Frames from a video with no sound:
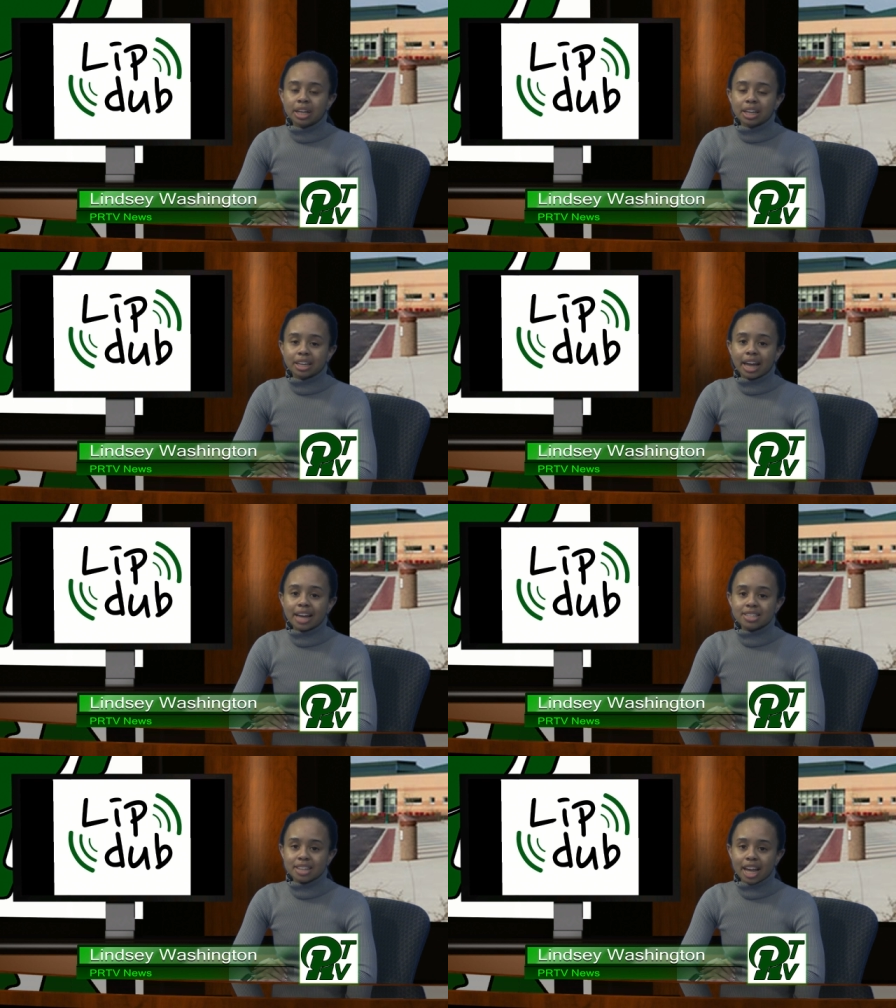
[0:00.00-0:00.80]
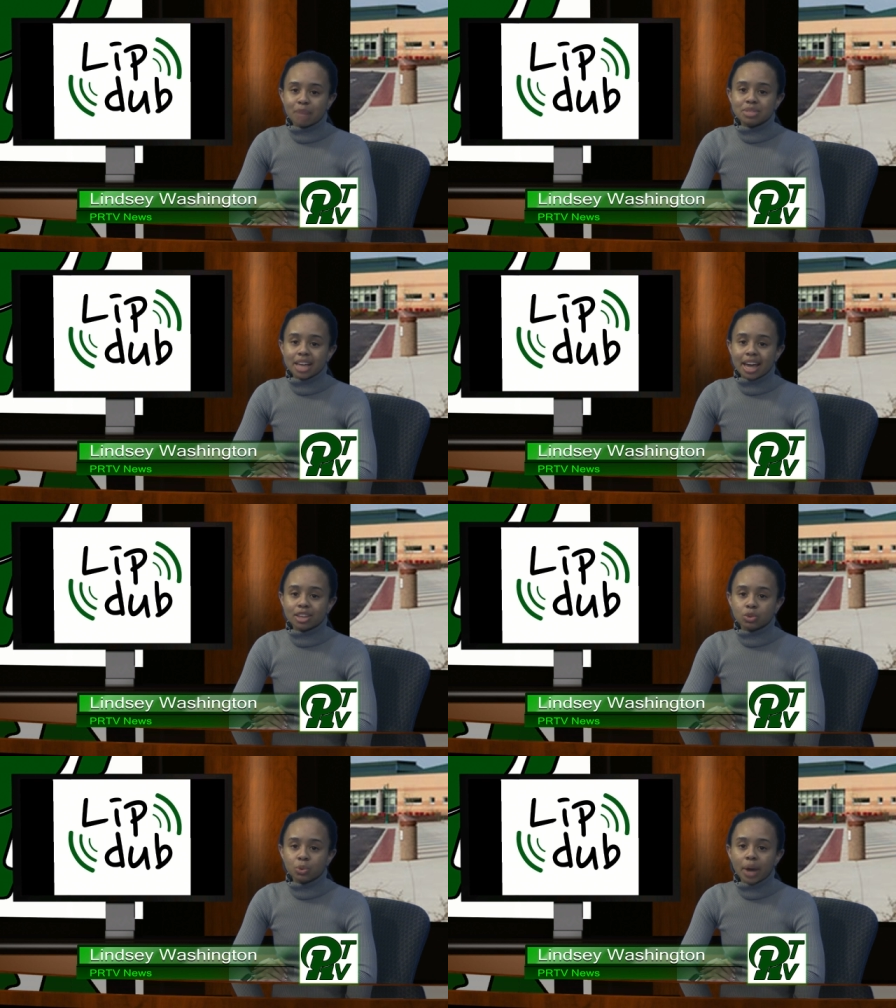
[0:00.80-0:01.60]
Last names A
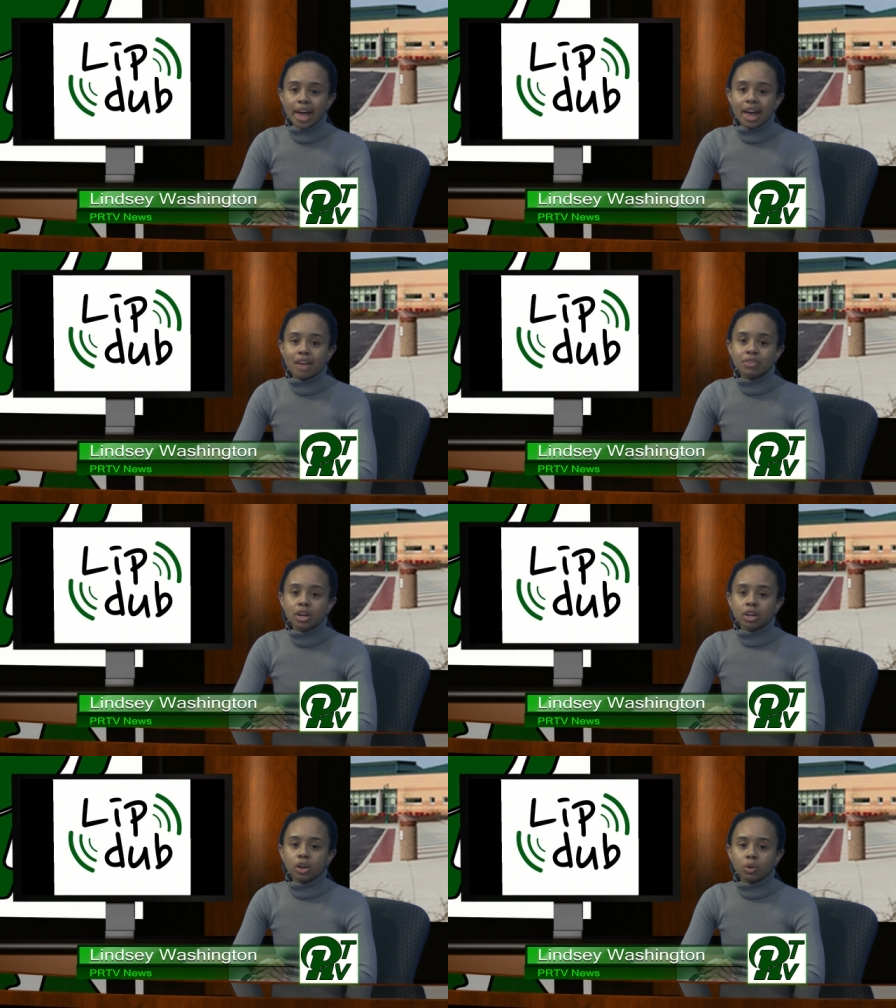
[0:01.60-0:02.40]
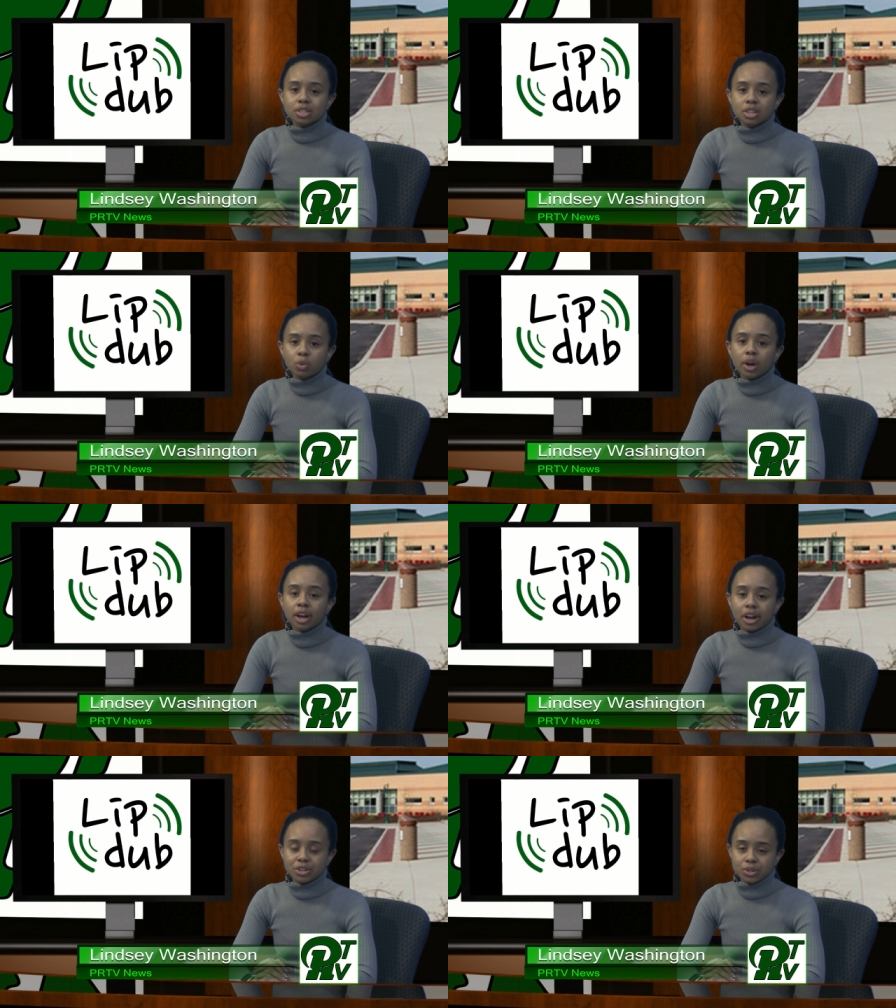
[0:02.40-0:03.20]
through F go to the
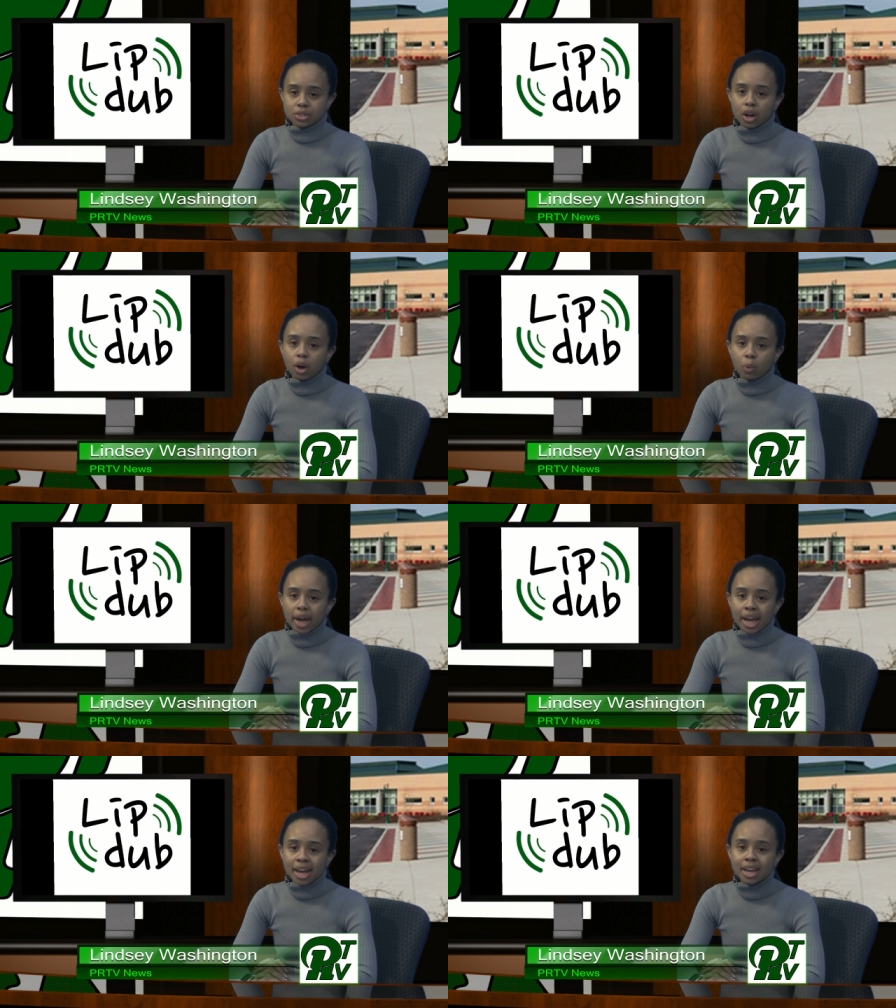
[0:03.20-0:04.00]
100s hallway,